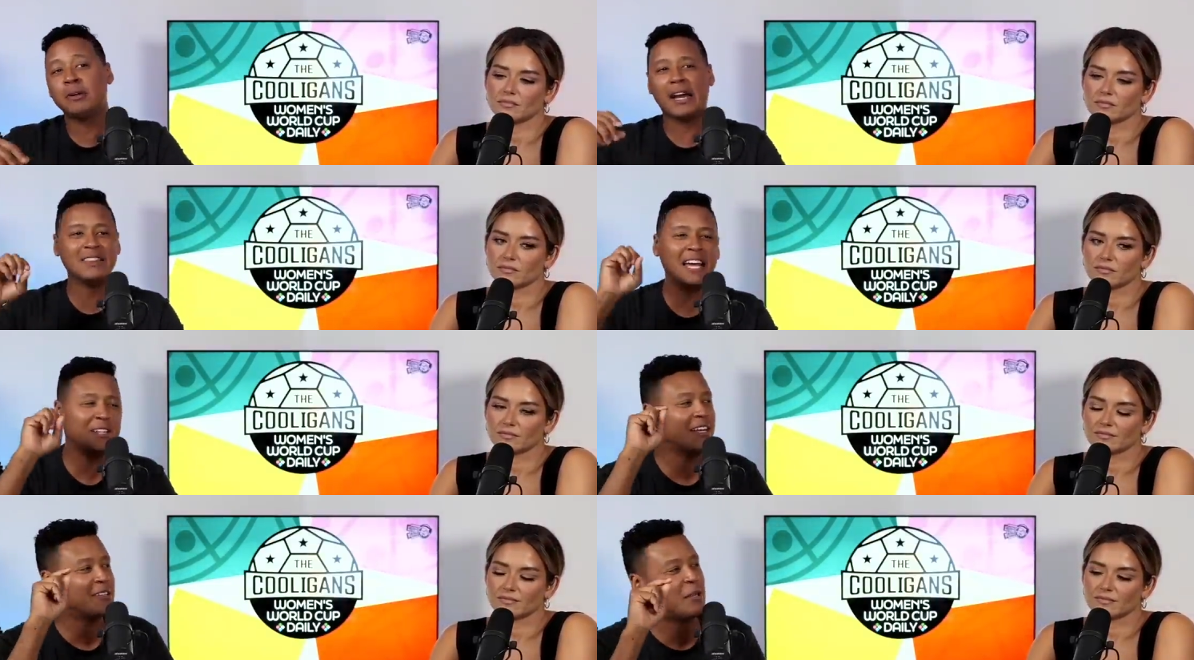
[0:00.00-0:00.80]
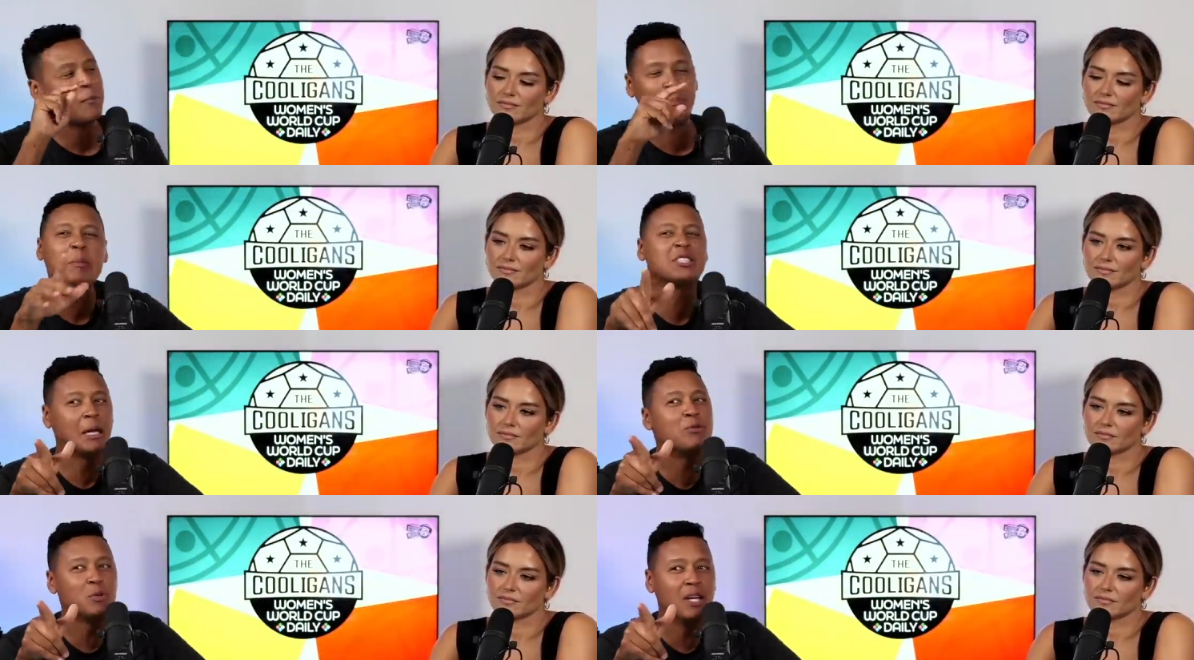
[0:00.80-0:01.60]
Speaker 1: and they, they, they, people
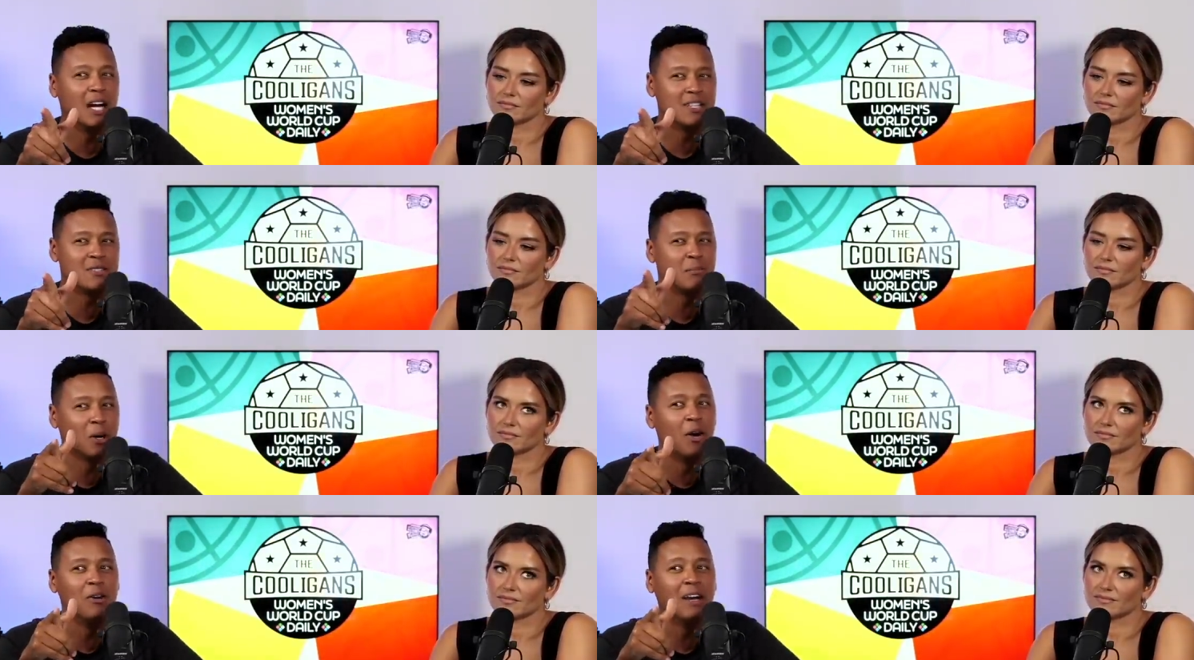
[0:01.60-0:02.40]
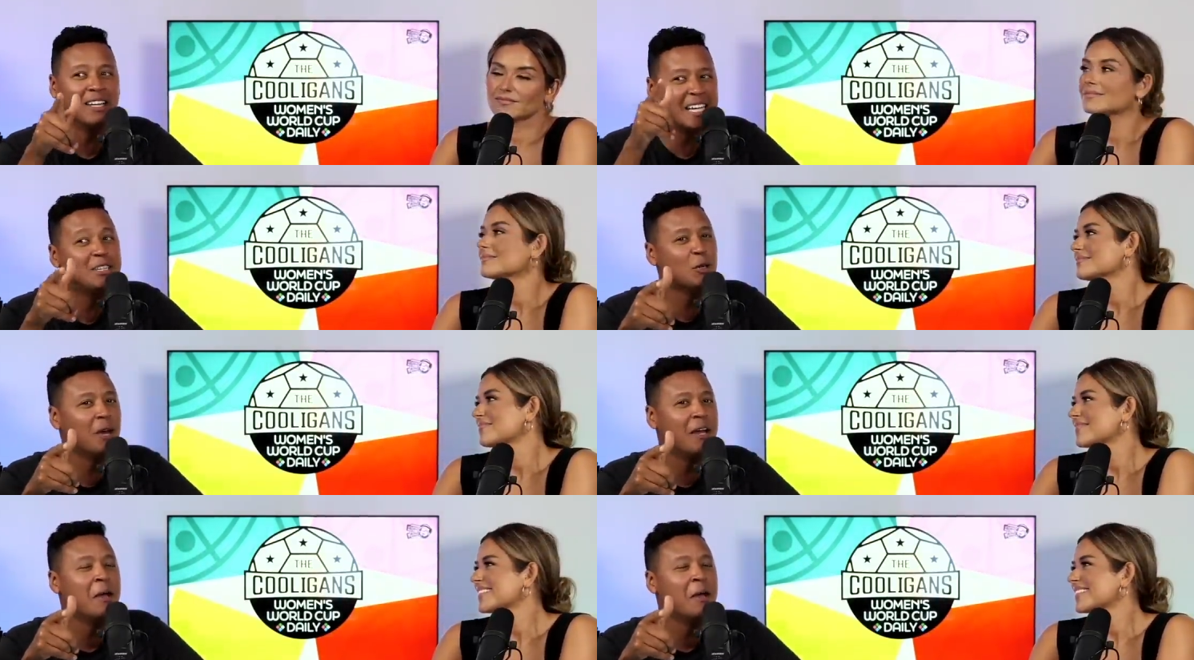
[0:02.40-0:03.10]
subtweet us, bro. They do it